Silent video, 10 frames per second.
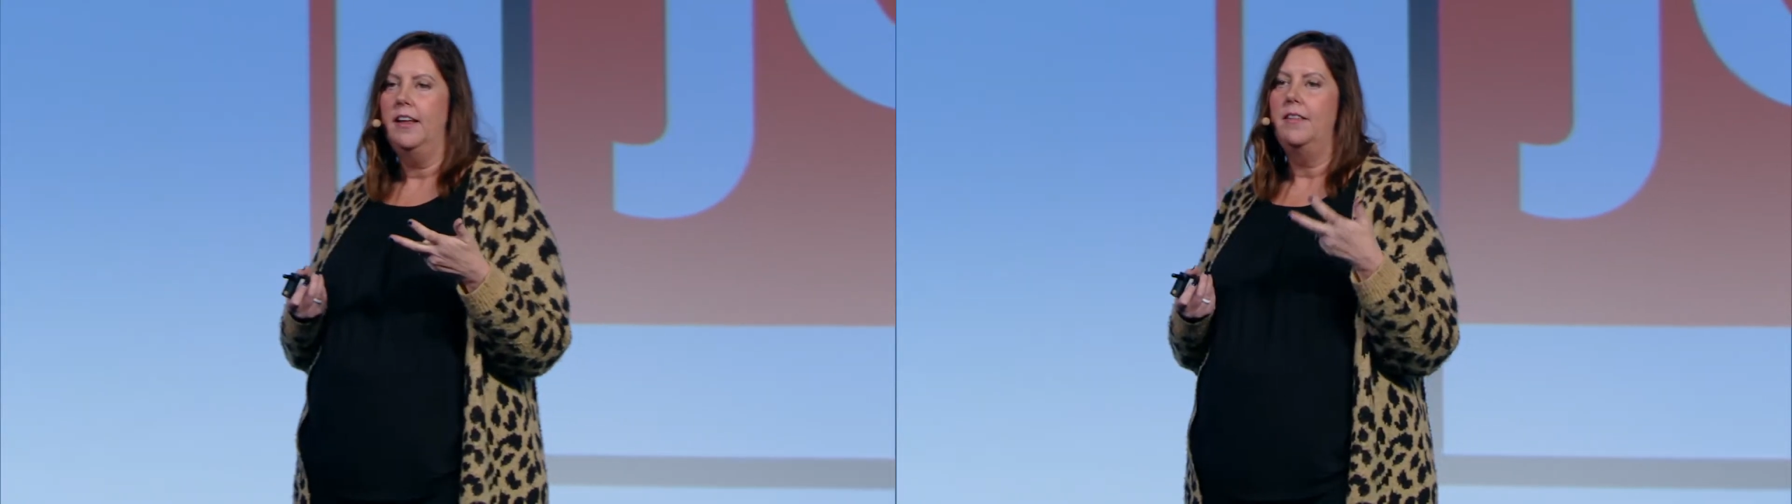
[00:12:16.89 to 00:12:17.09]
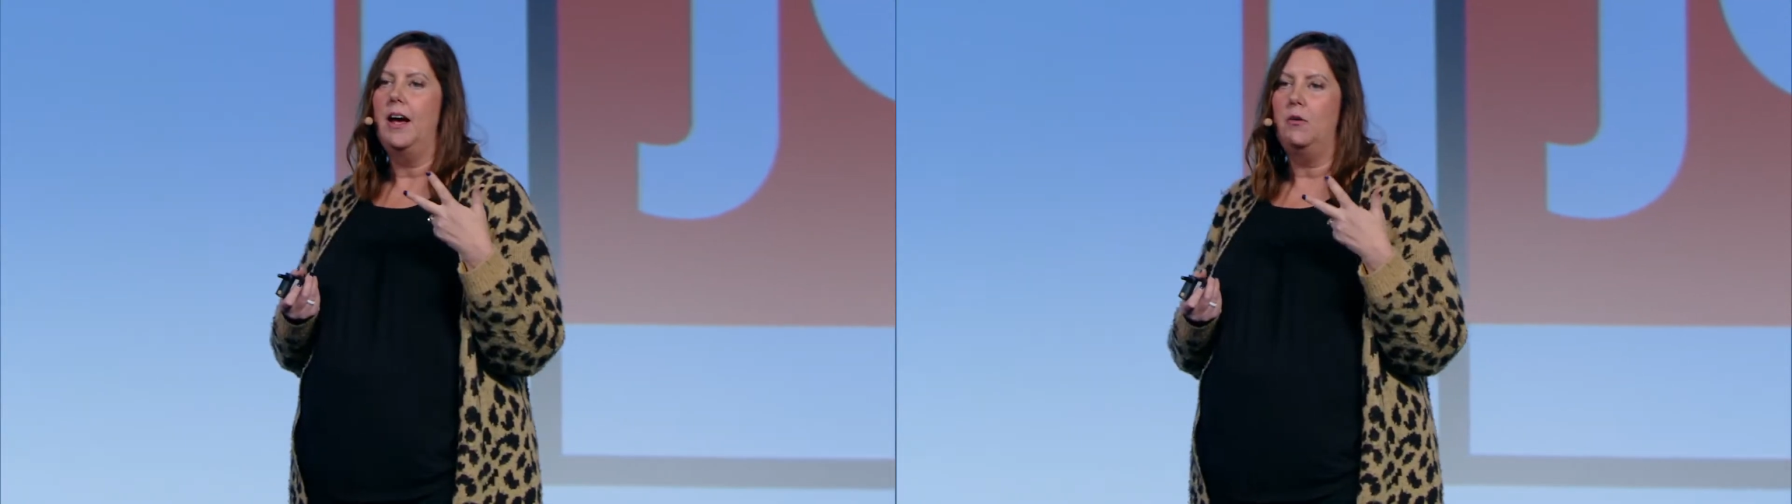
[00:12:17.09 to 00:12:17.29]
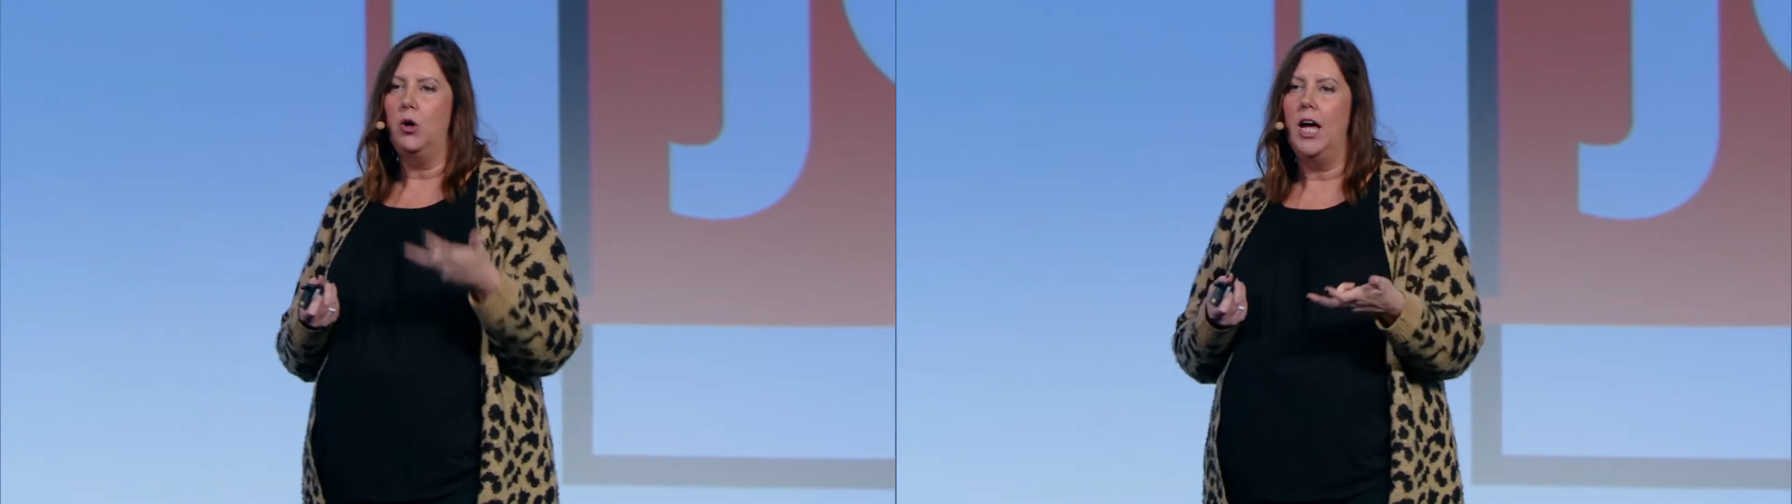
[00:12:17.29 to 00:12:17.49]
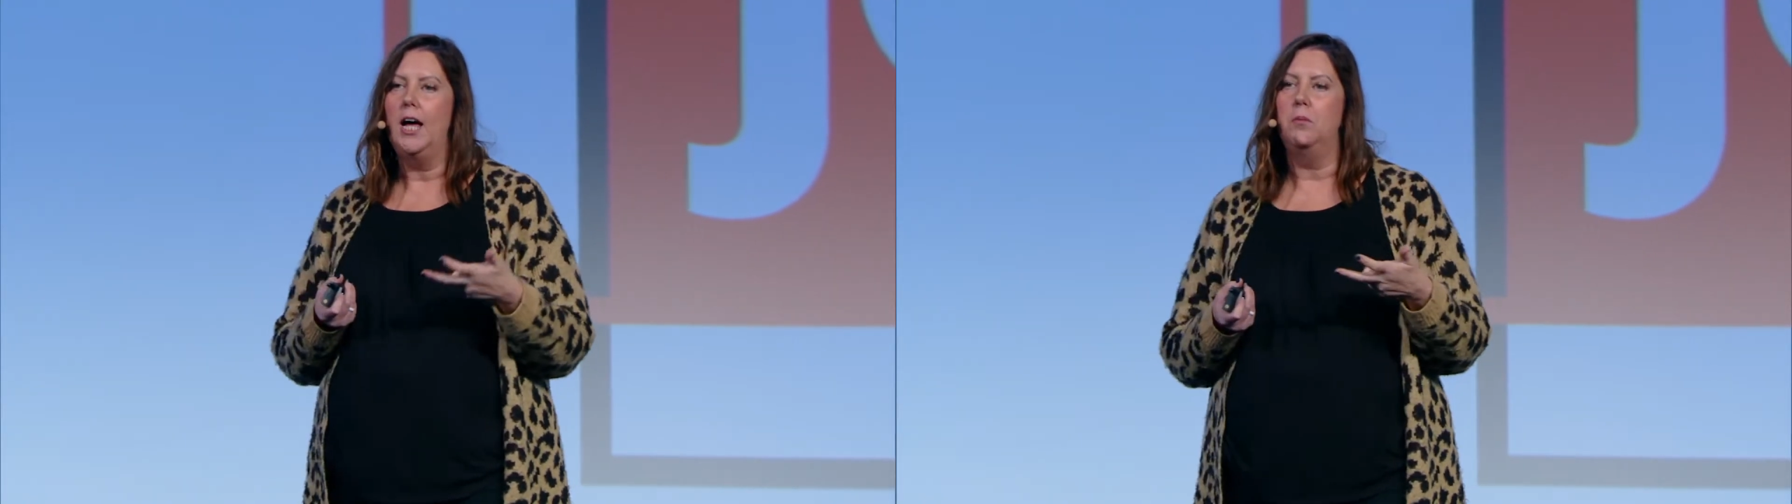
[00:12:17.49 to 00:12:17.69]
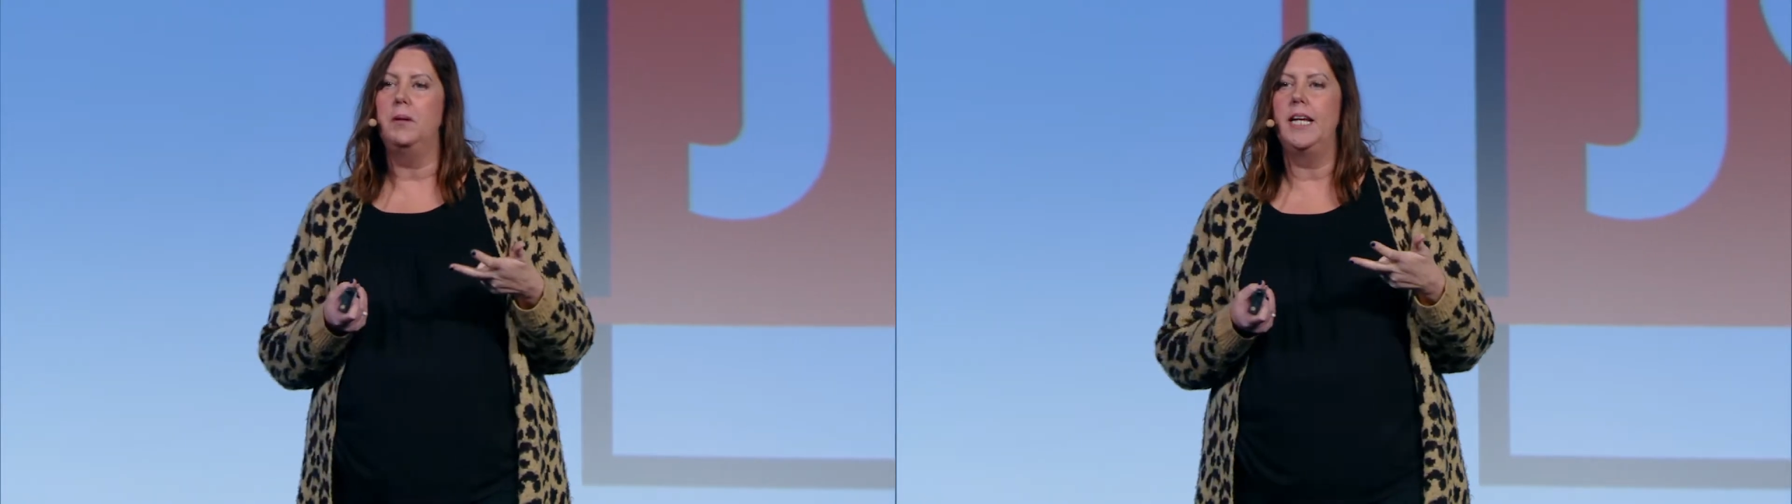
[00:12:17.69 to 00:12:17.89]
that will
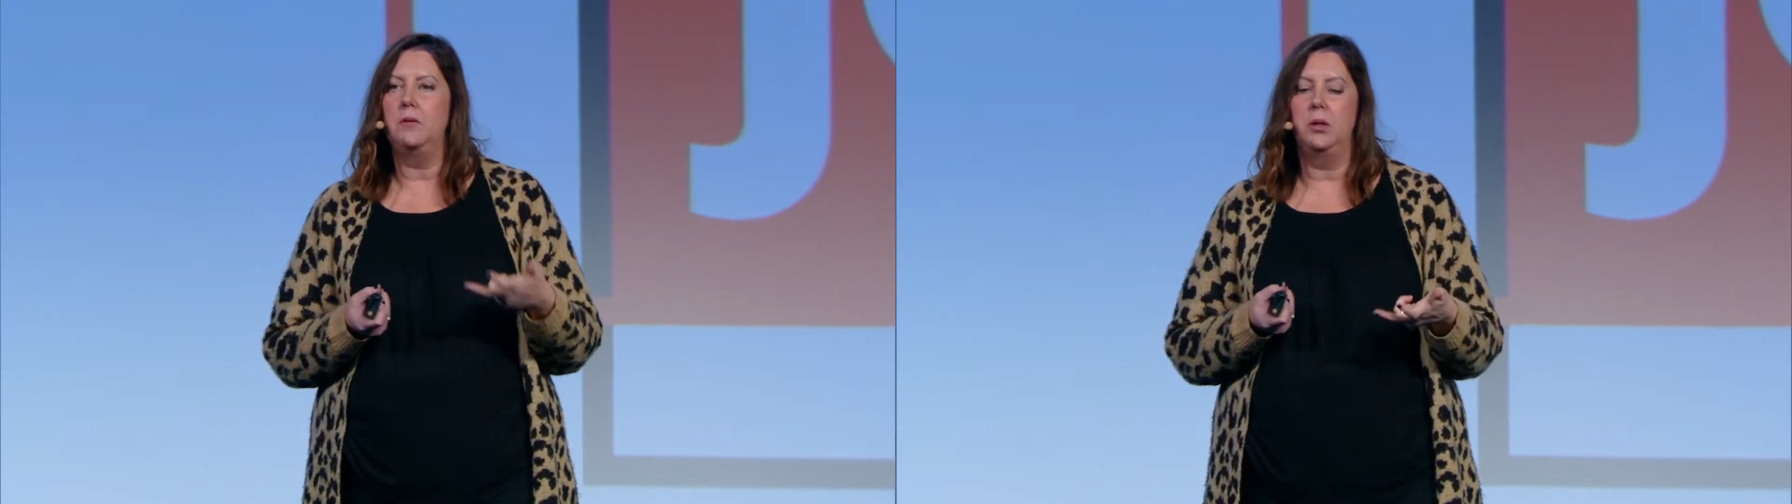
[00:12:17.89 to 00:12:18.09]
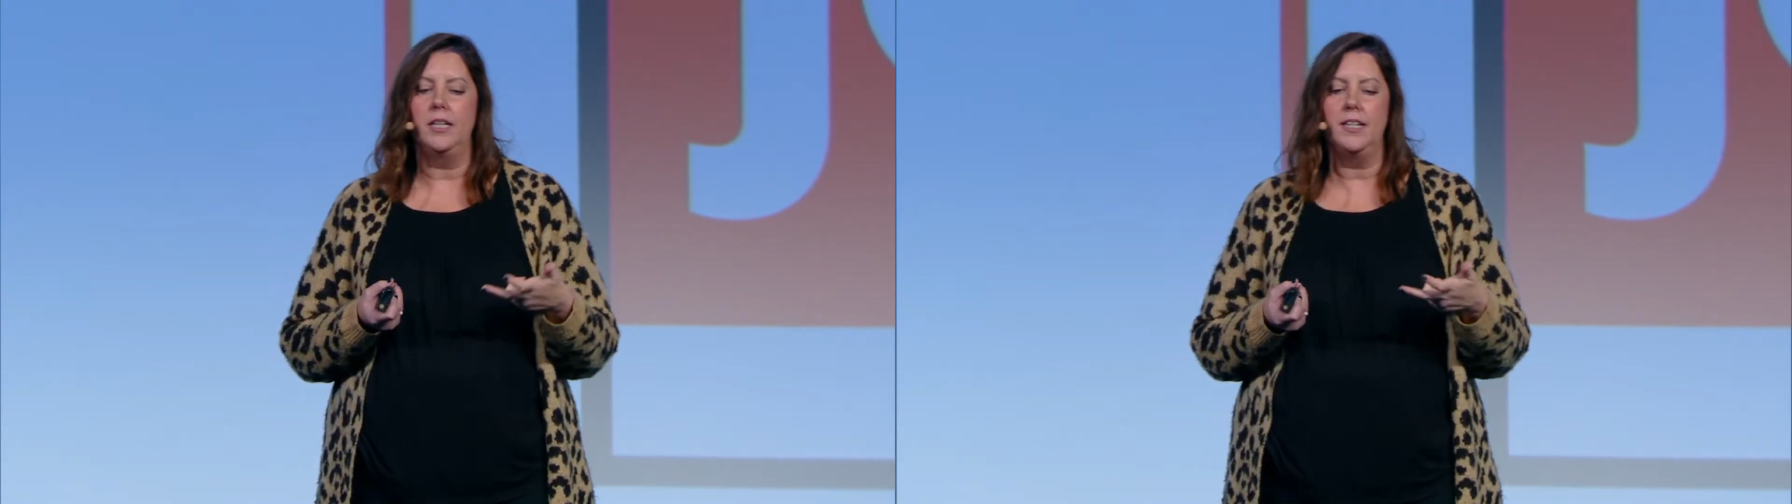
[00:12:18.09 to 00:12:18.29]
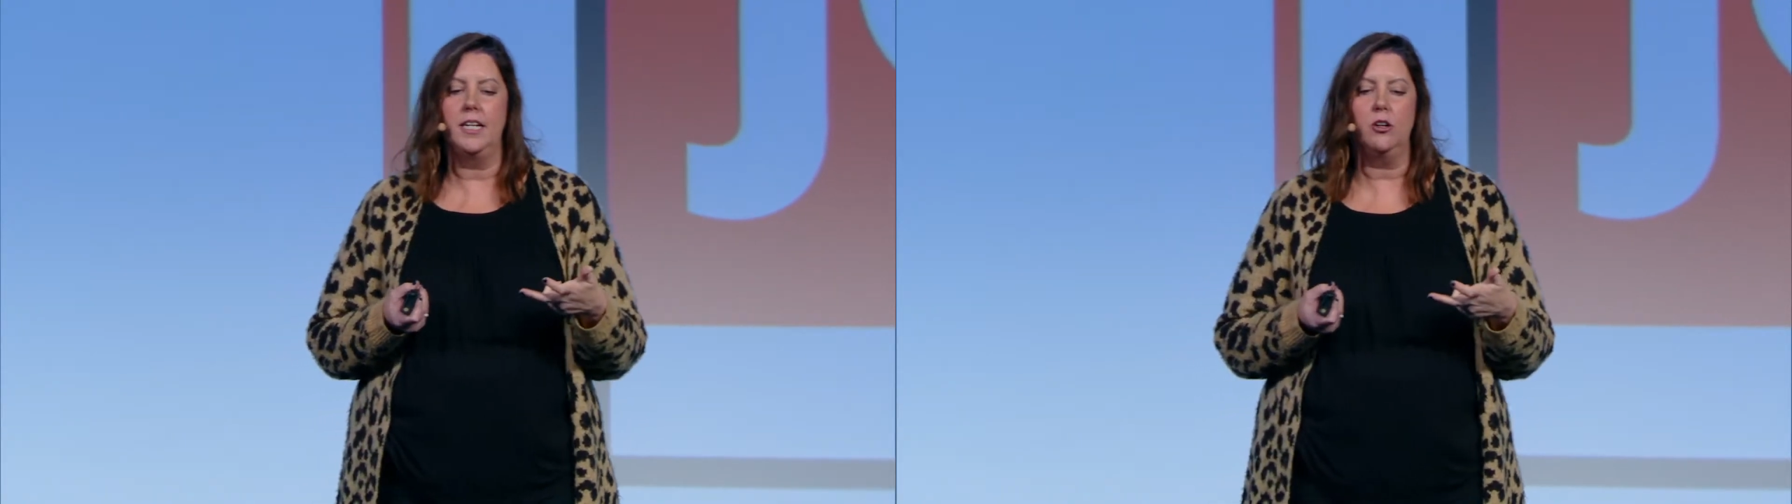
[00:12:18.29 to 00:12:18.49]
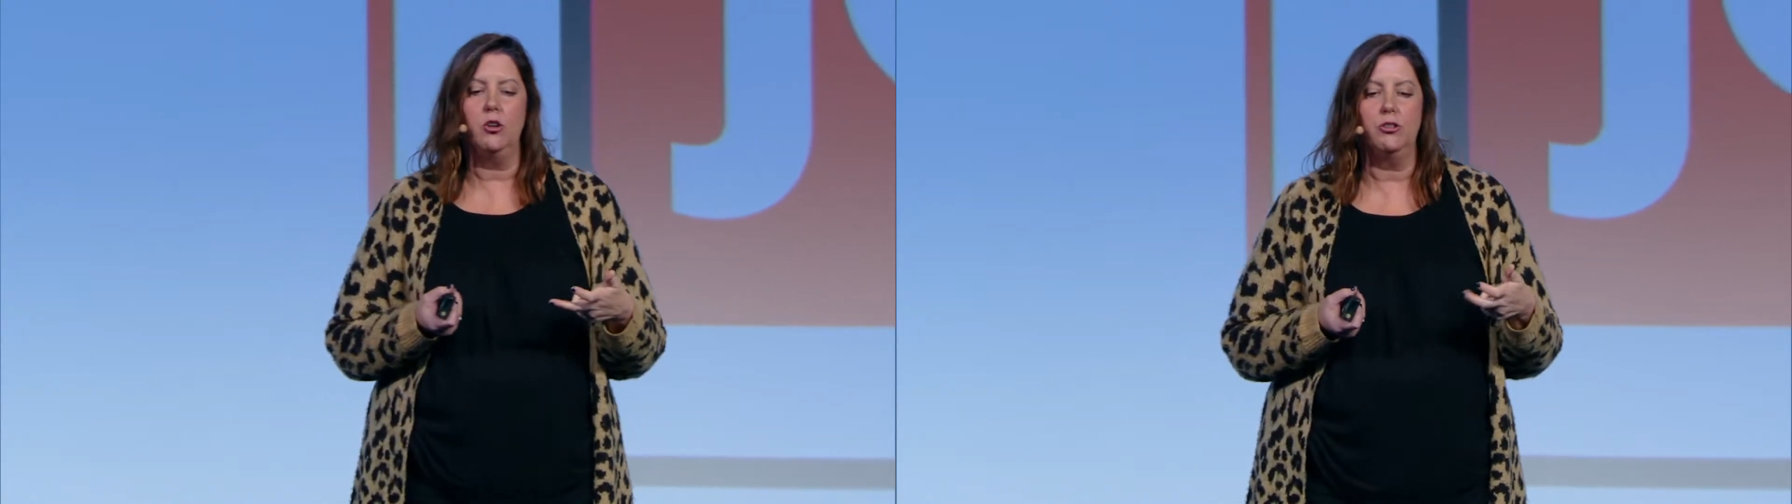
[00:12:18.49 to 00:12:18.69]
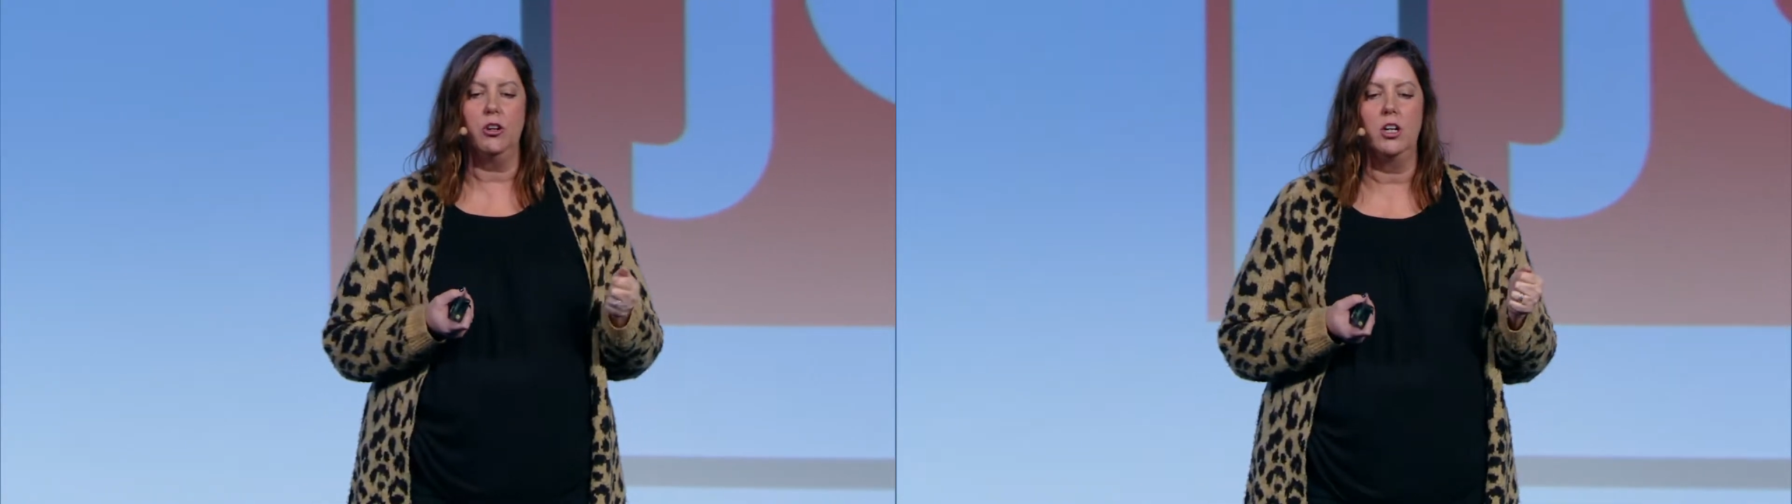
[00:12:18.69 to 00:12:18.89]
help enable a data
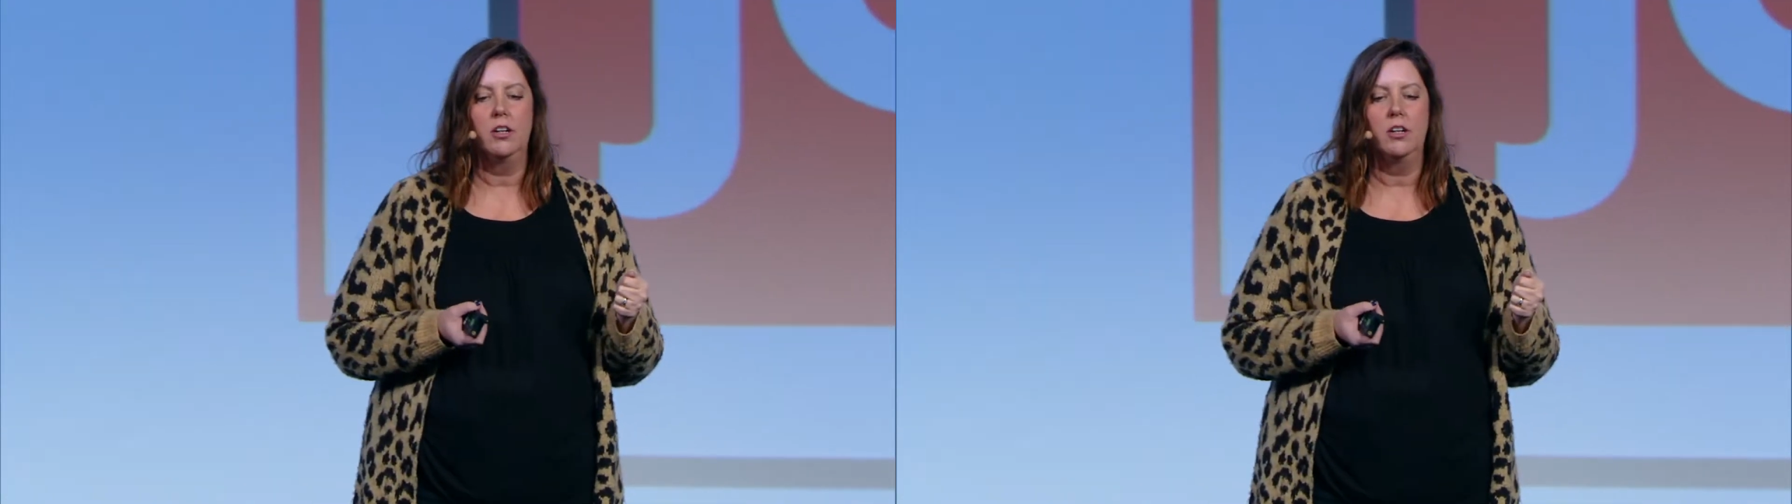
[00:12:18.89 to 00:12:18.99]
culture.